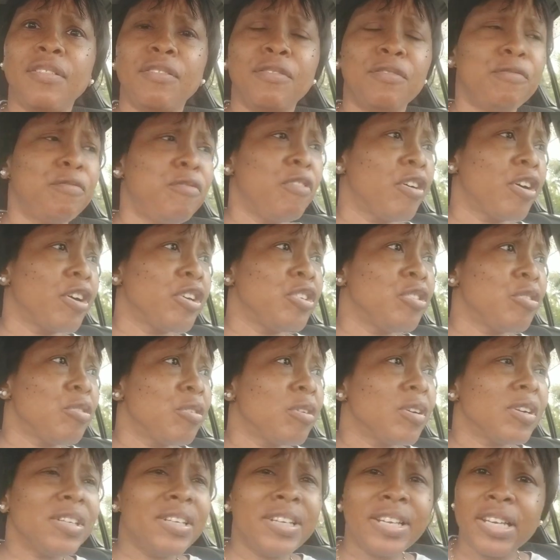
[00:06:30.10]
for
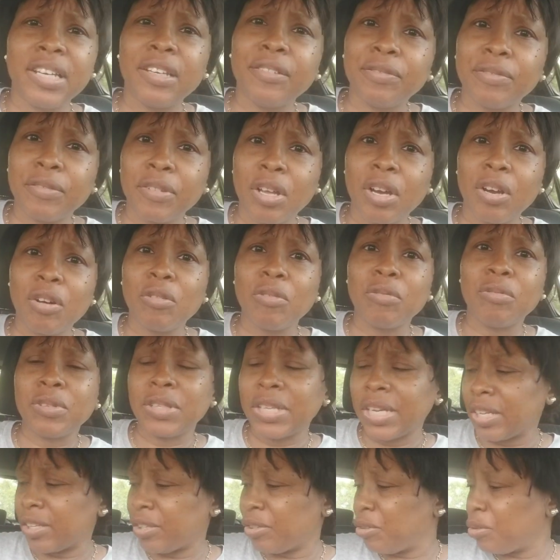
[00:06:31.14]
your life now
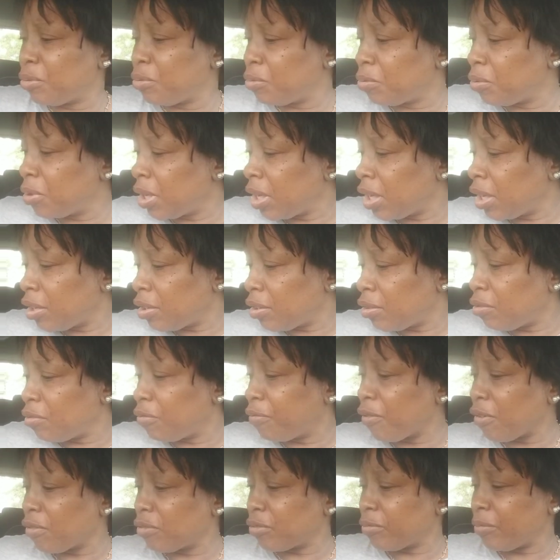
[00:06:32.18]
that you
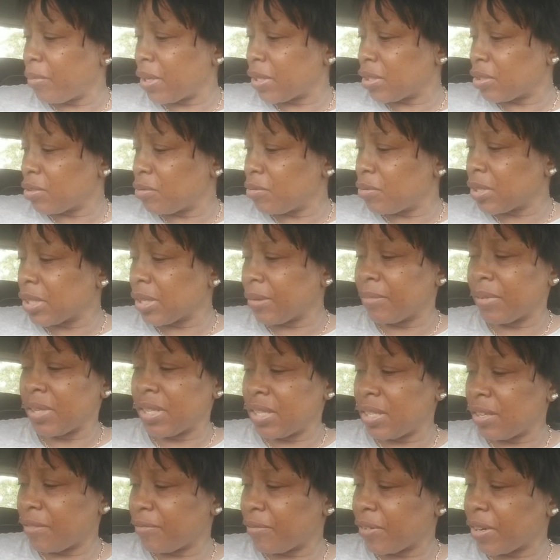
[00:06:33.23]
found a way to do something
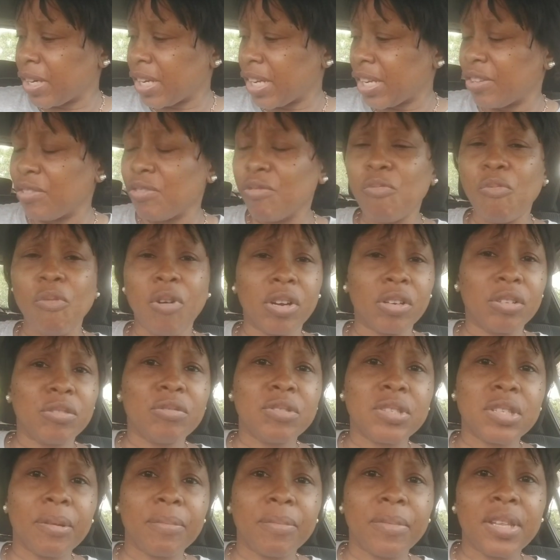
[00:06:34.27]
different and you want to do
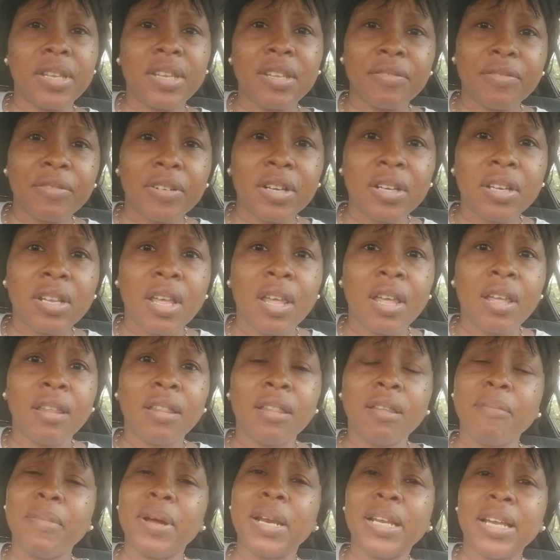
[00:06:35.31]
something different,
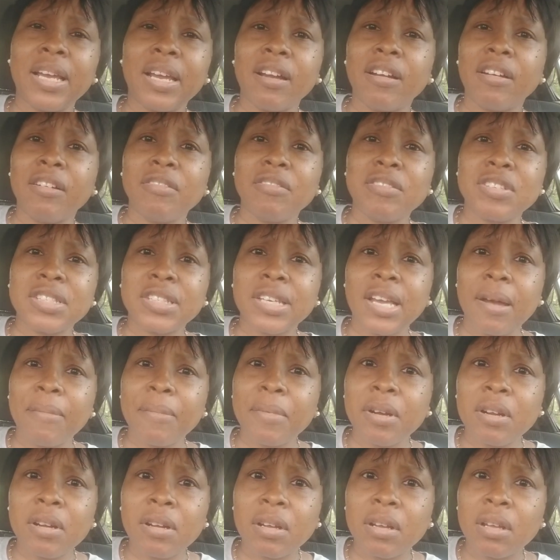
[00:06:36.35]
nobody can call you a
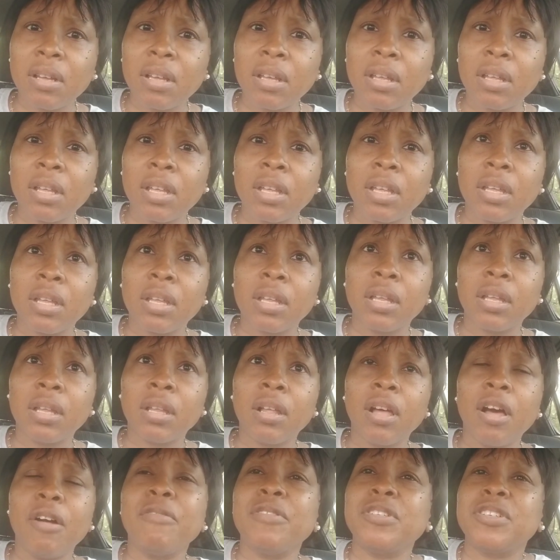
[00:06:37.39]
scammer.
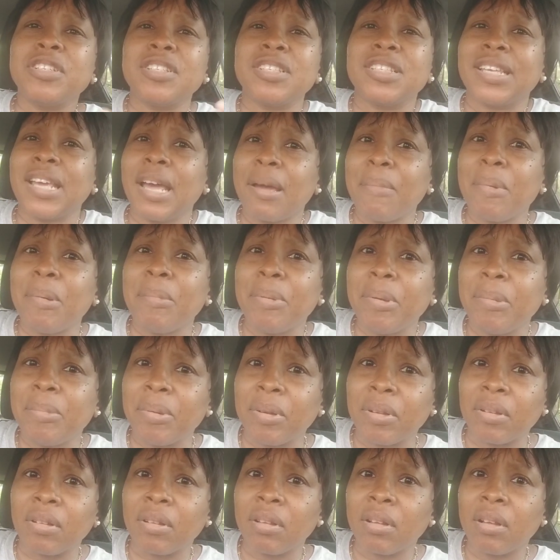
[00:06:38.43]
How is she scamming
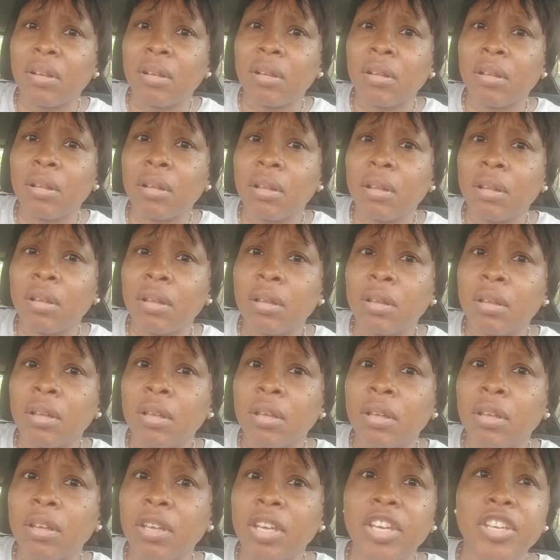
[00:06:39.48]
people?
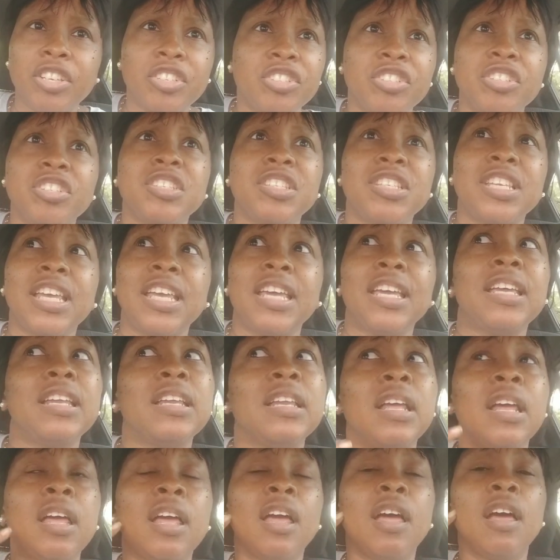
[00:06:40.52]
Is she saying,
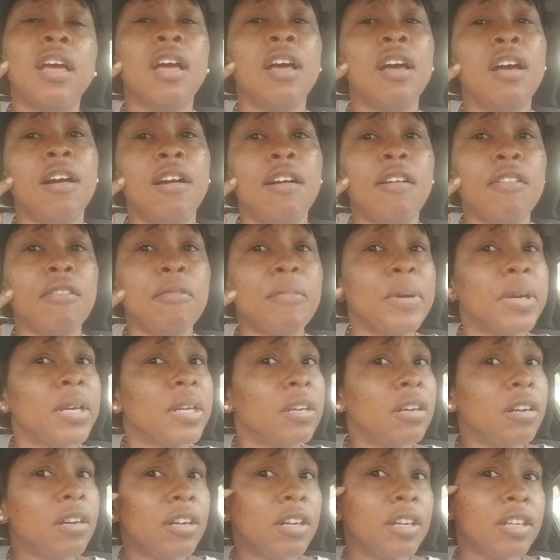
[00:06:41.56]
oh my
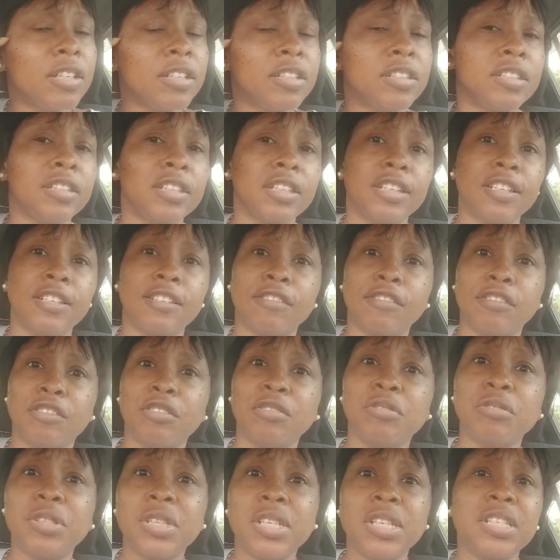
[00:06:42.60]
God,
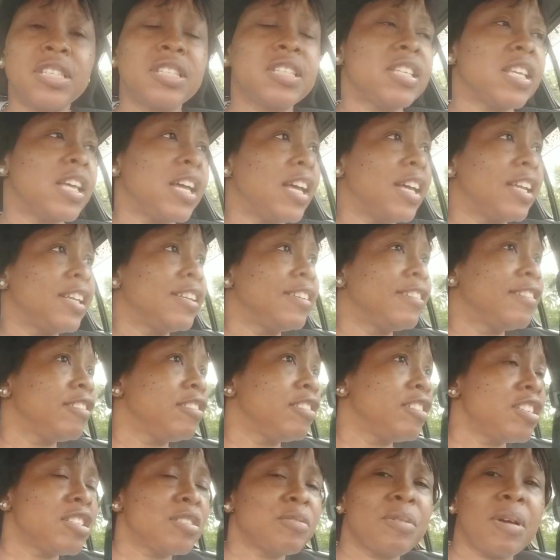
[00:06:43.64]
do this and
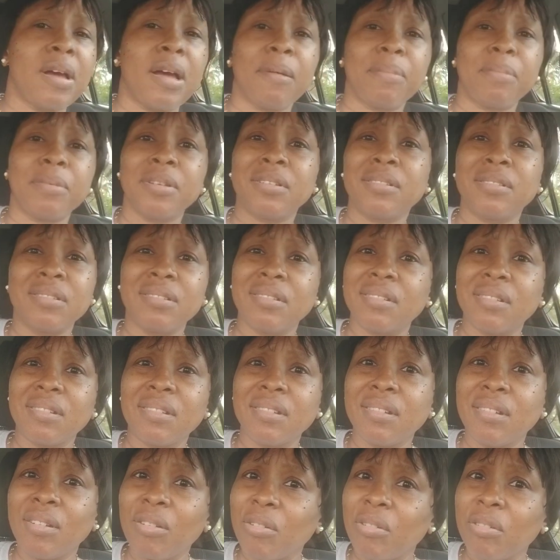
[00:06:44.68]
this will happen?
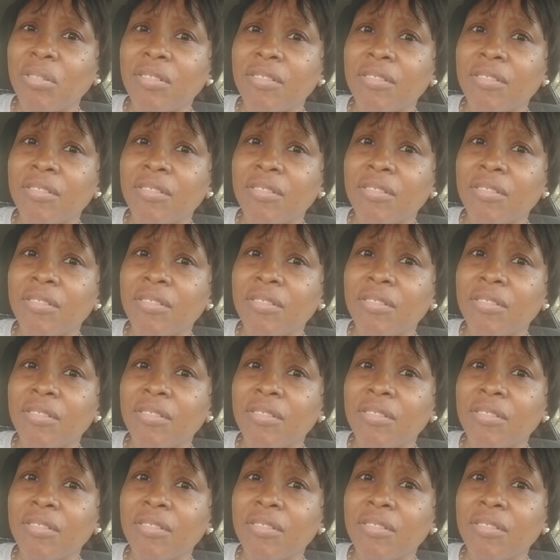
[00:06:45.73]
No.